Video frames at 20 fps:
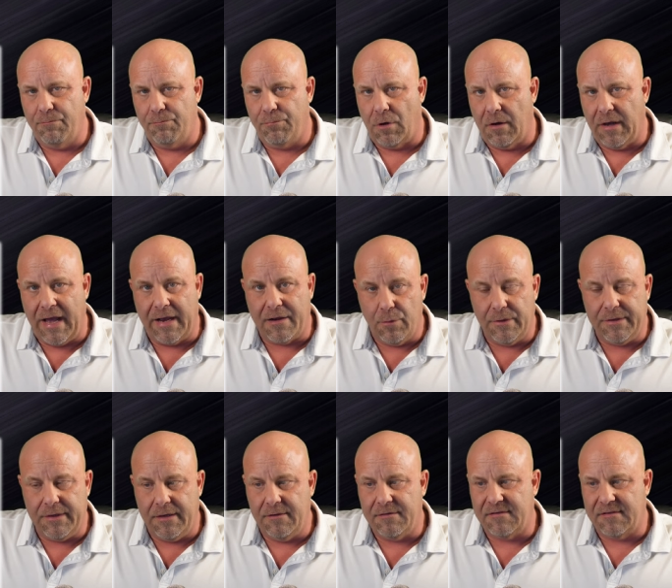well,
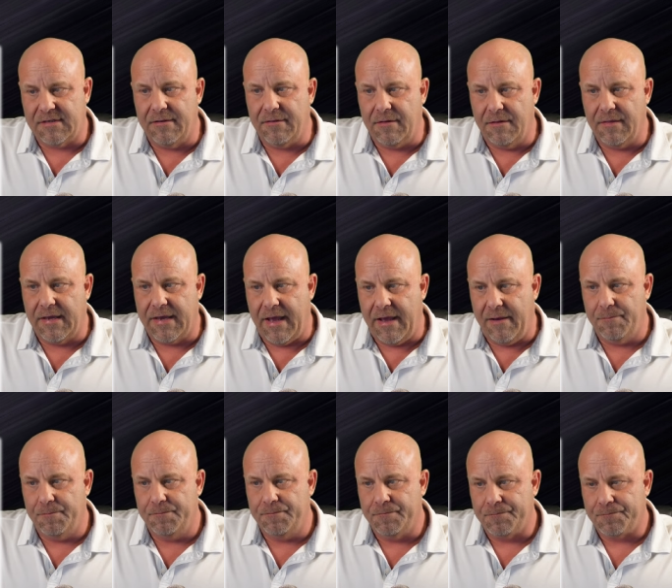equity, skin in the game.